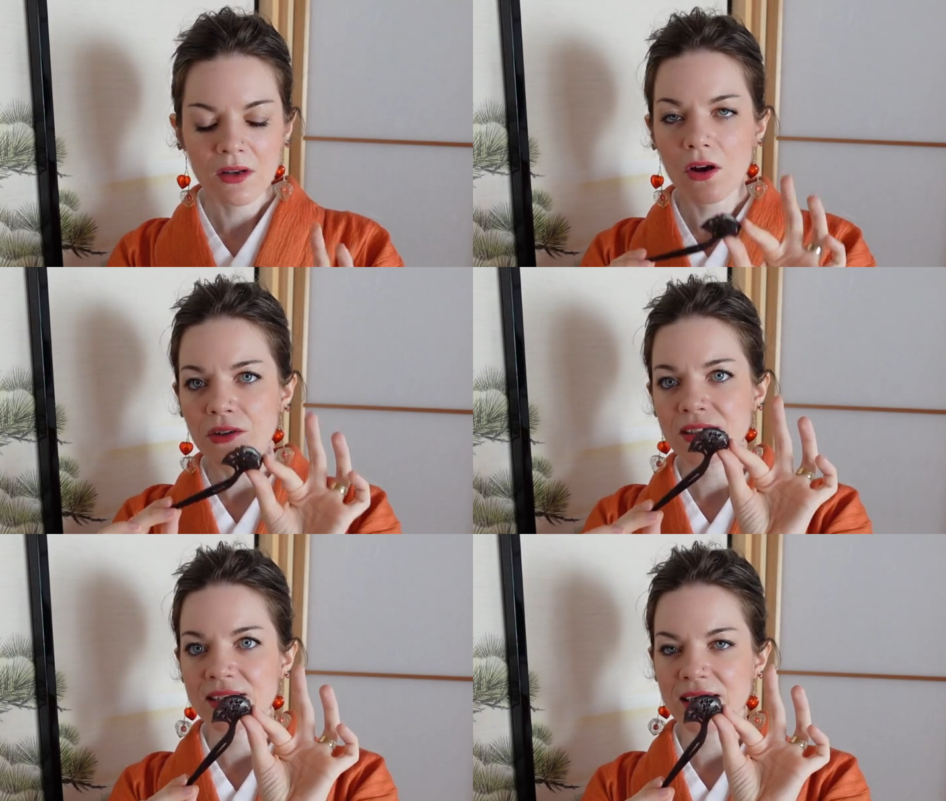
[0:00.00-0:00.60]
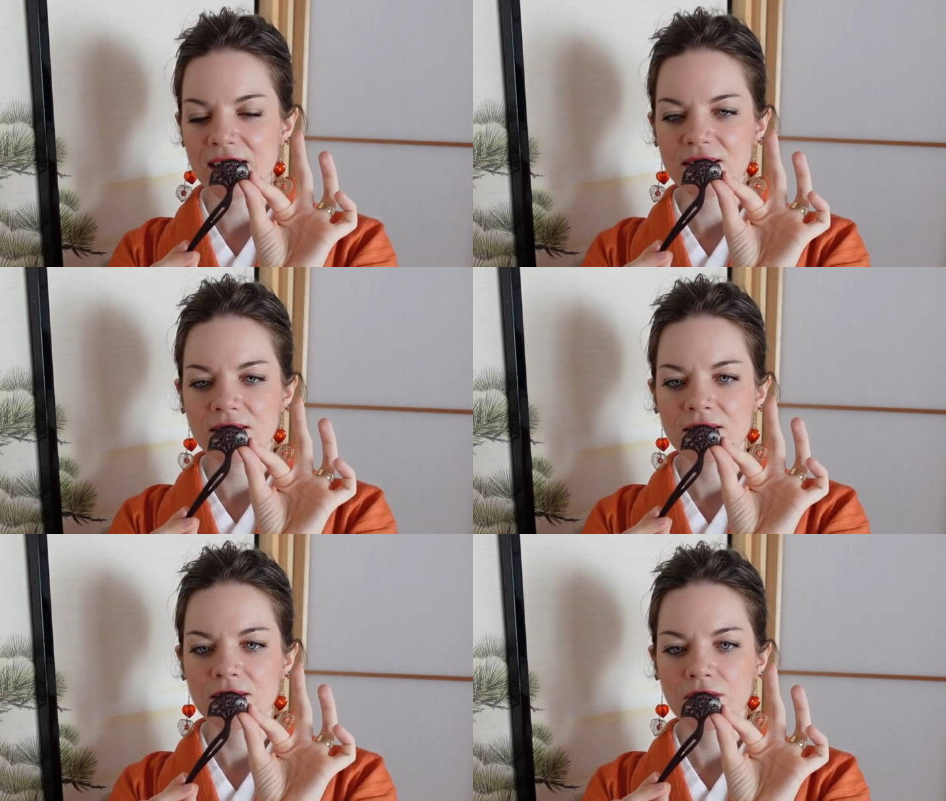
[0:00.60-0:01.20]

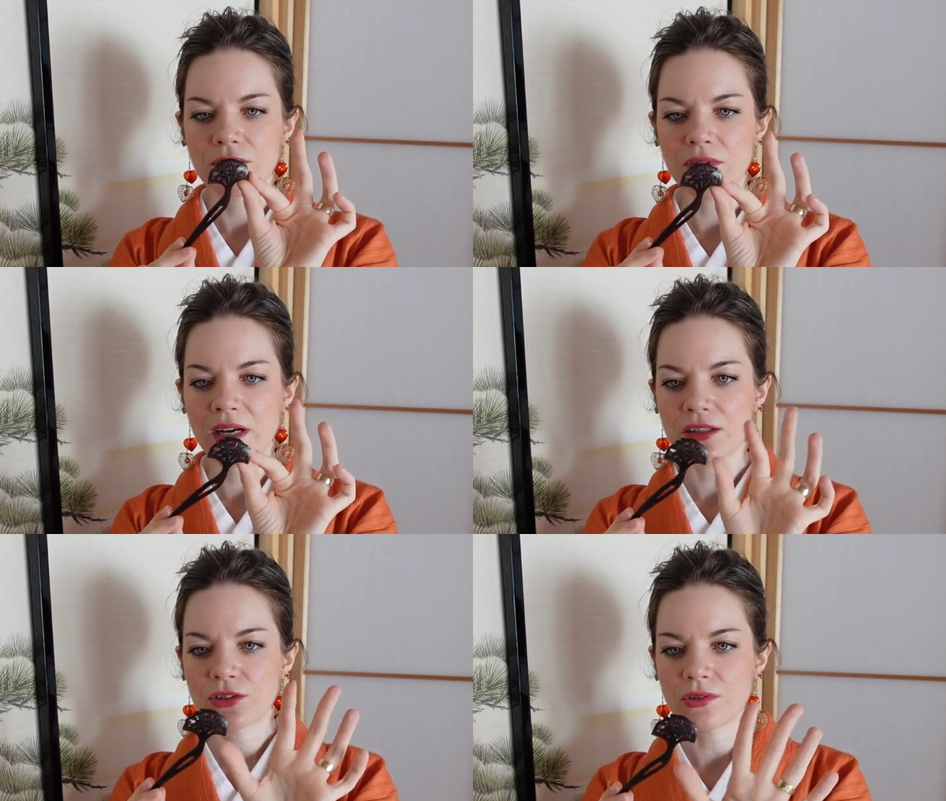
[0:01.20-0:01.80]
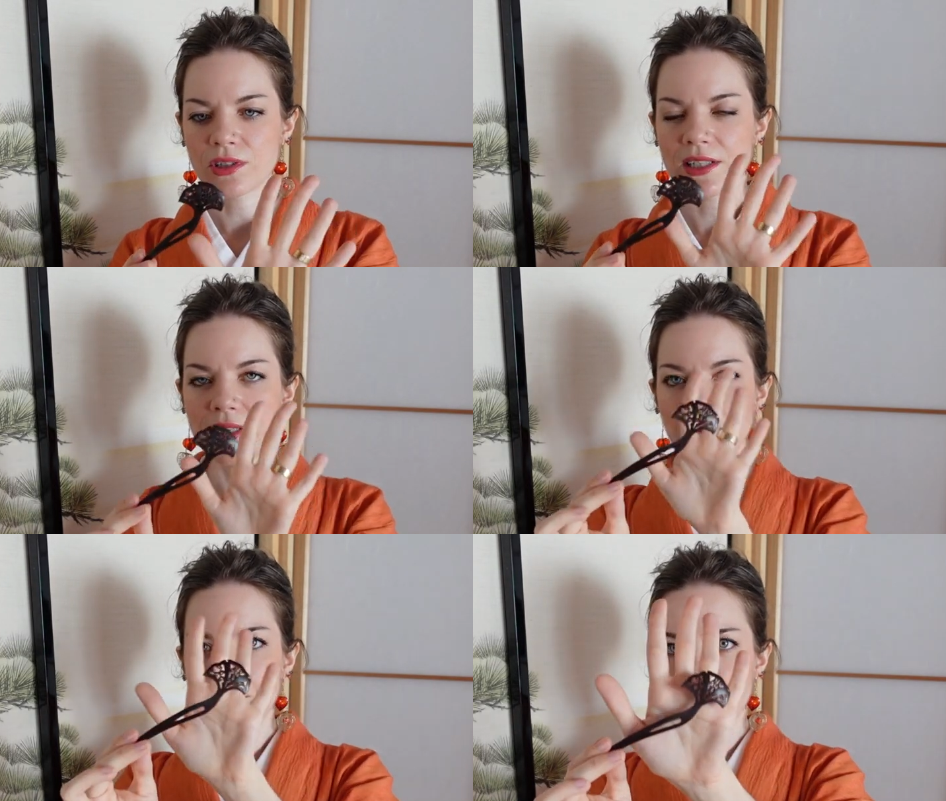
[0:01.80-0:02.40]
artisan who
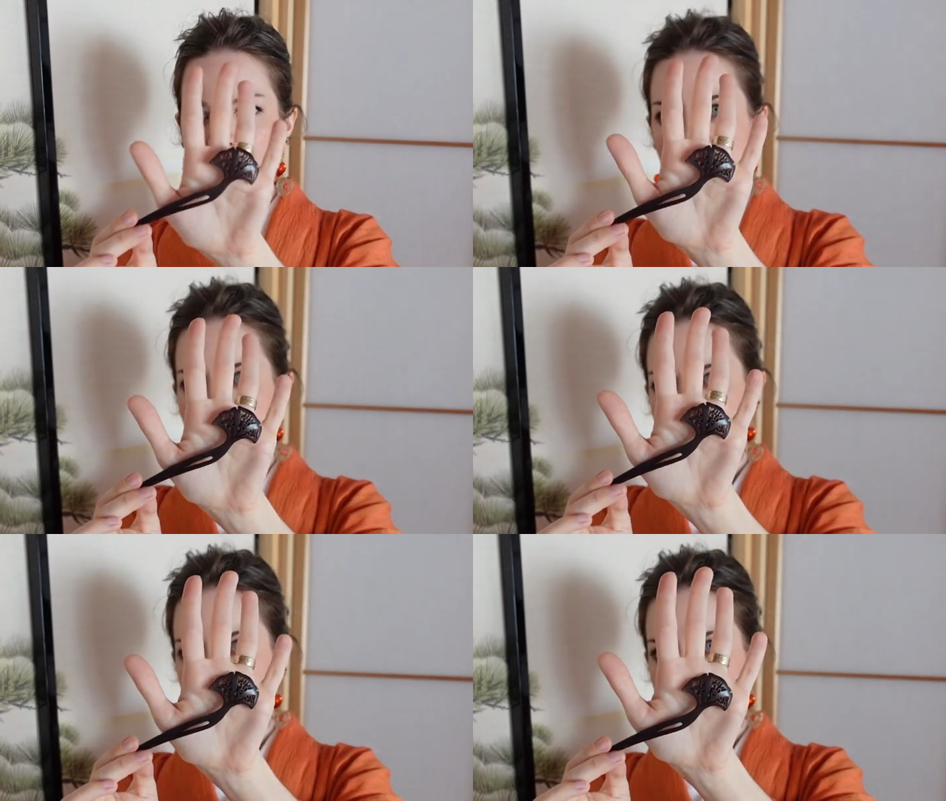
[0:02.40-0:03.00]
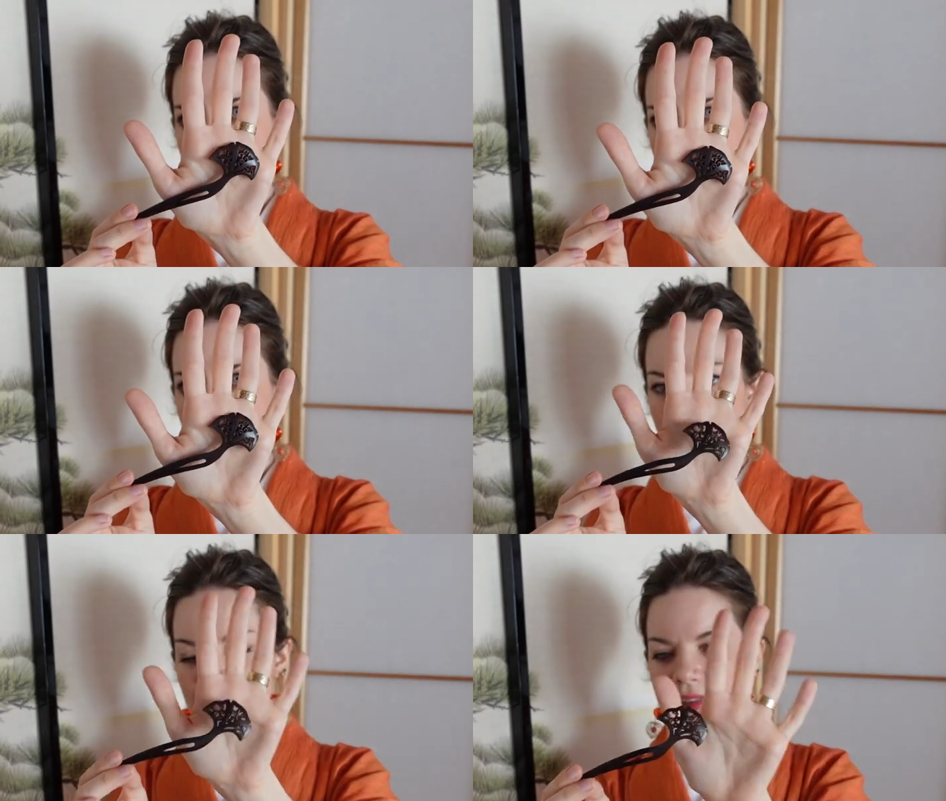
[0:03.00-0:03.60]
actually
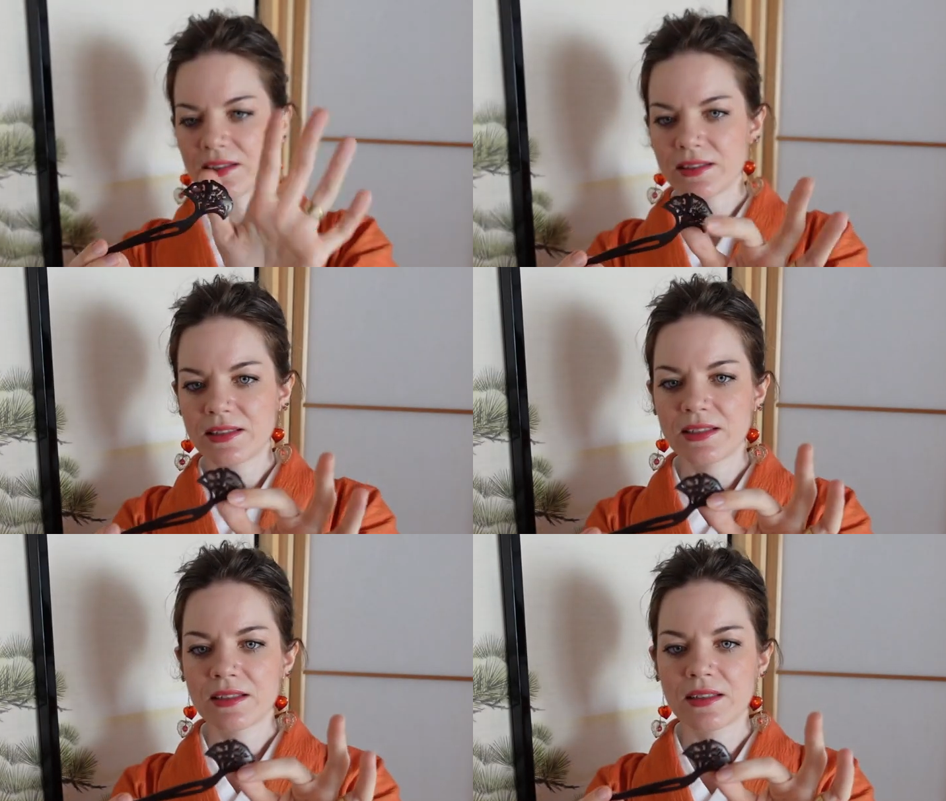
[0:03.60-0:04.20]
made this